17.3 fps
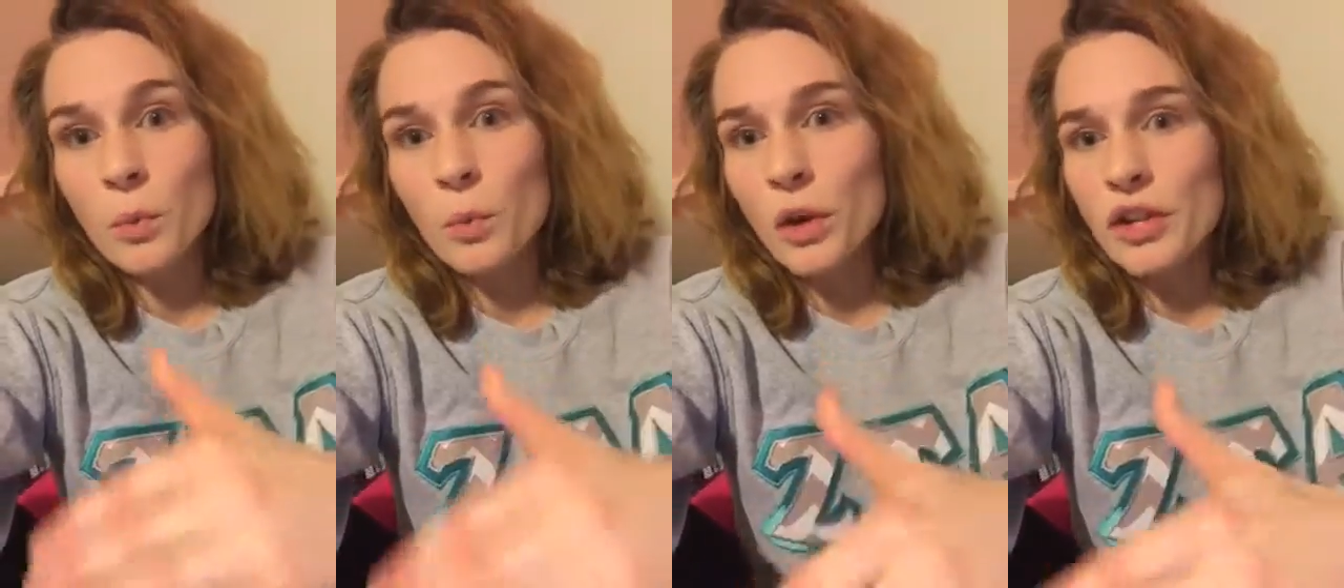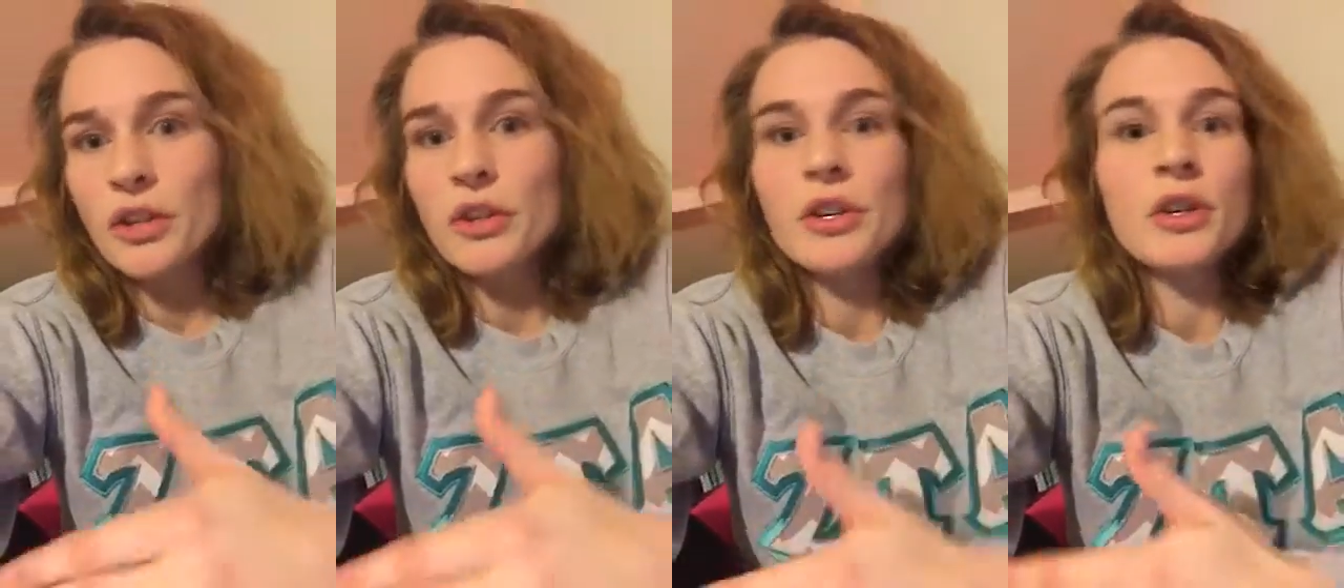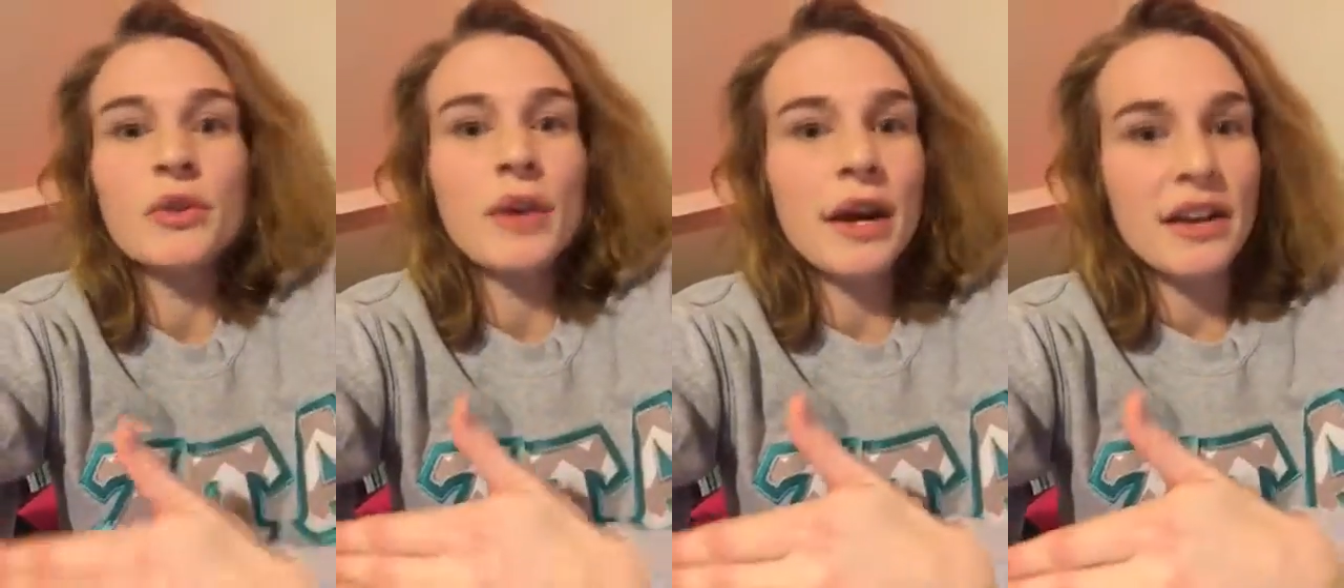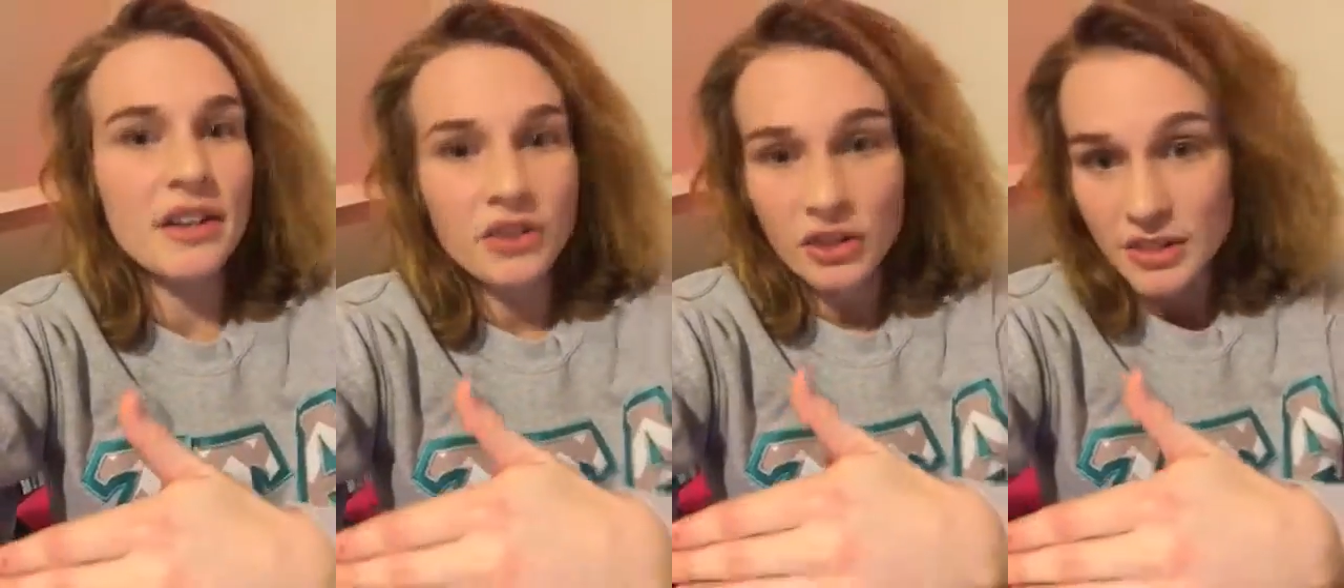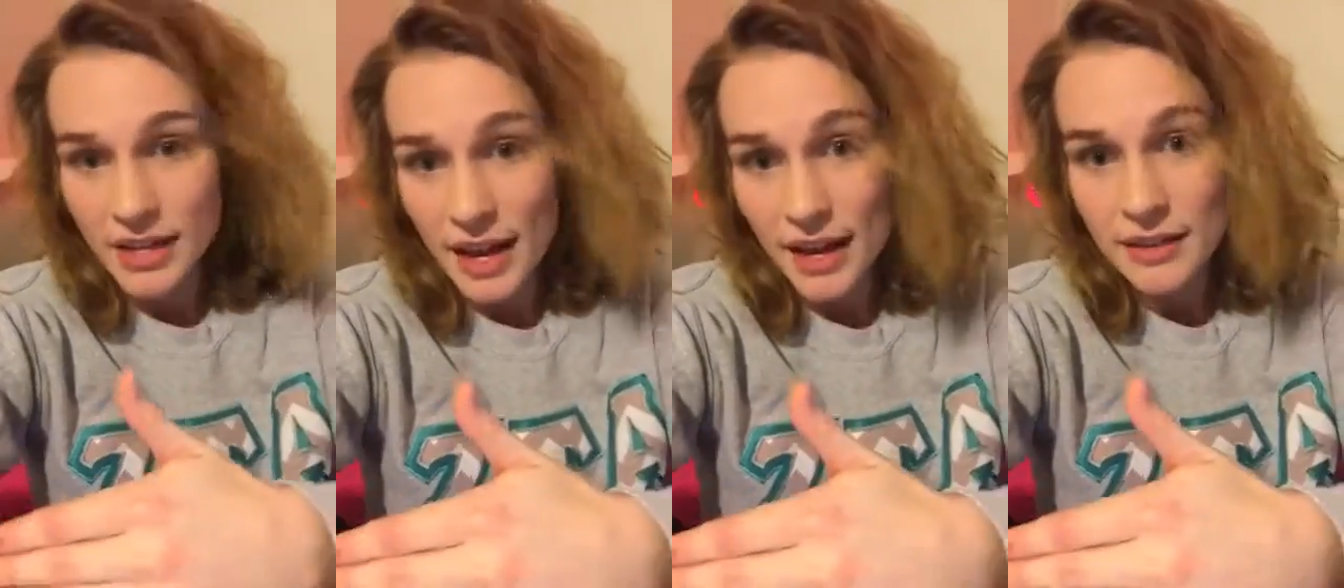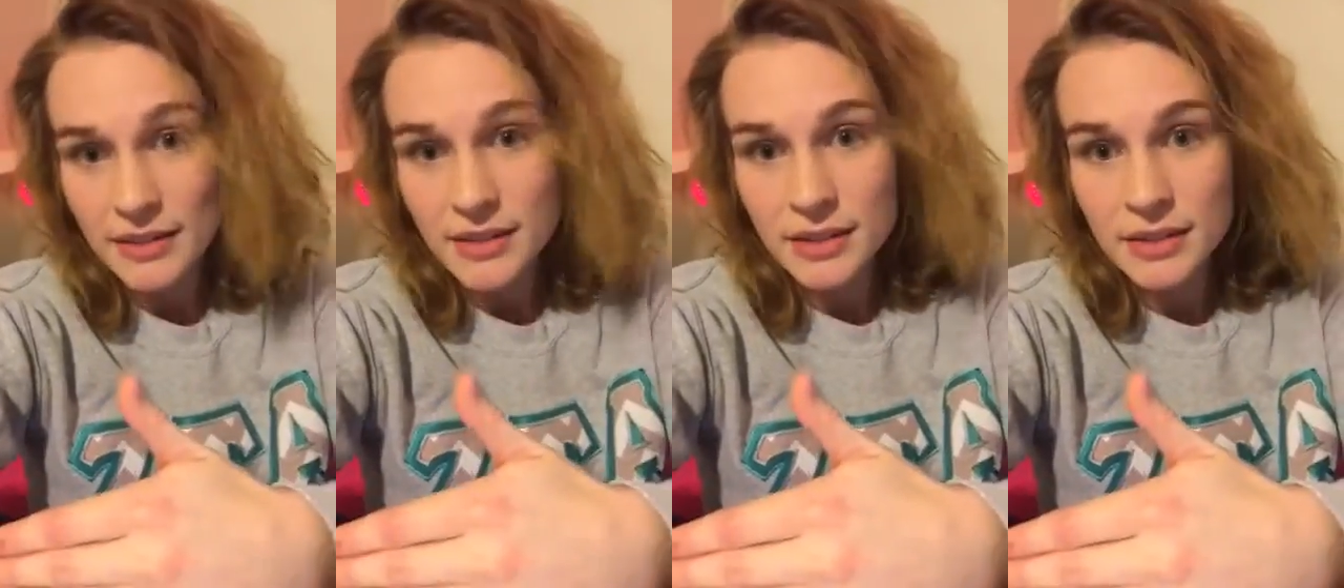what you're going to write in your
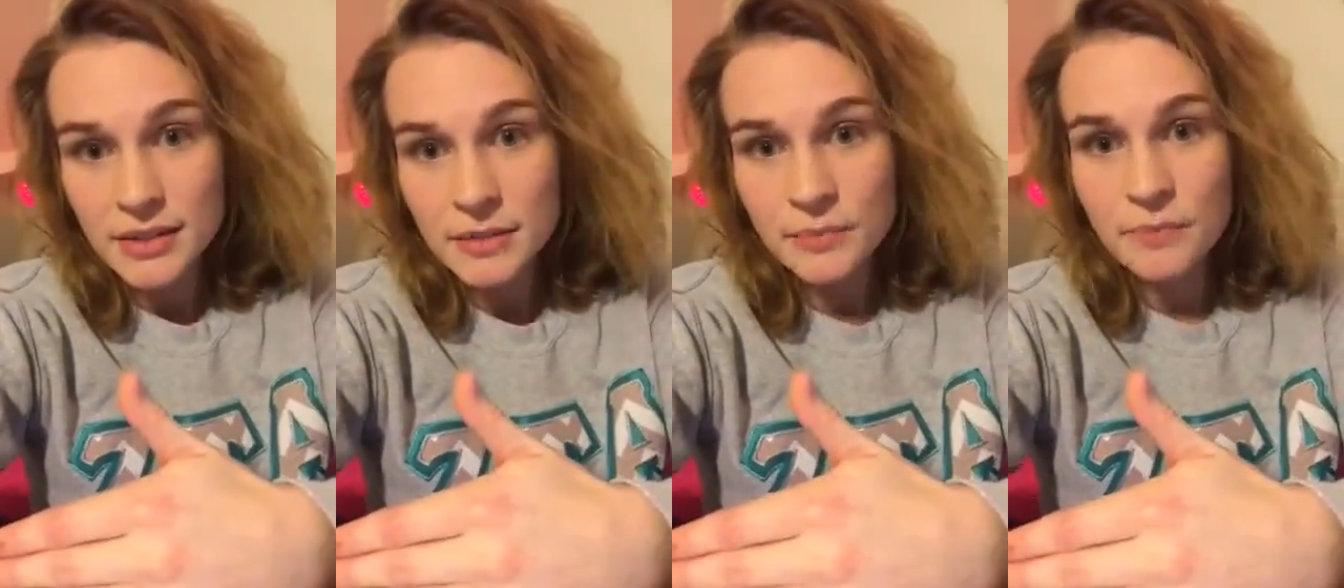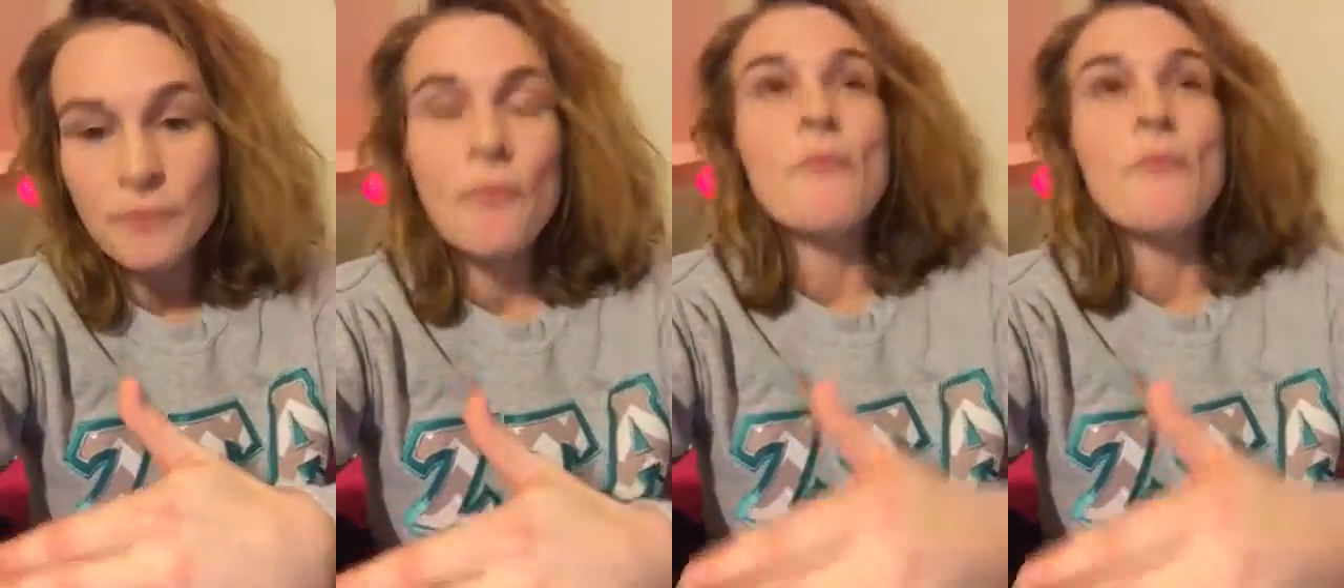tasks.